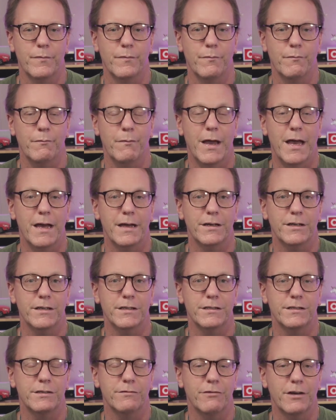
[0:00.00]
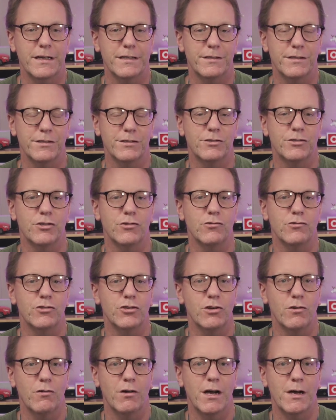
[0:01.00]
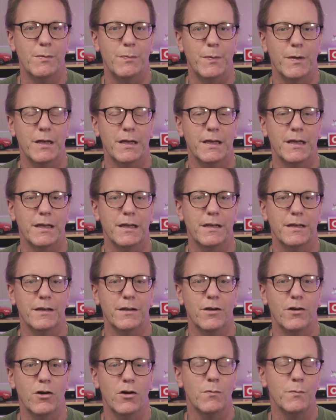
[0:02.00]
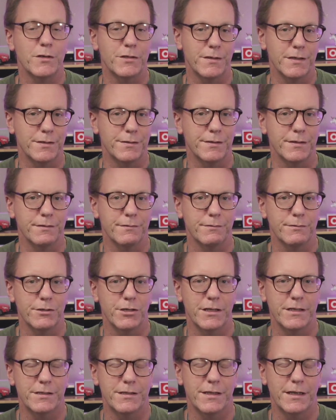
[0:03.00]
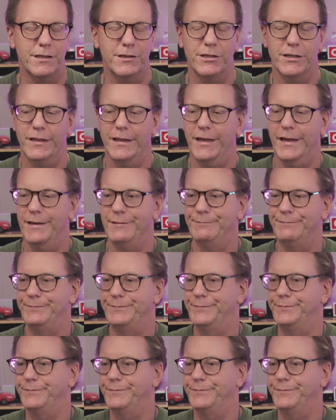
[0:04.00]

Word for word: matter devices do show up in Home Assistant. So let's take a look at that.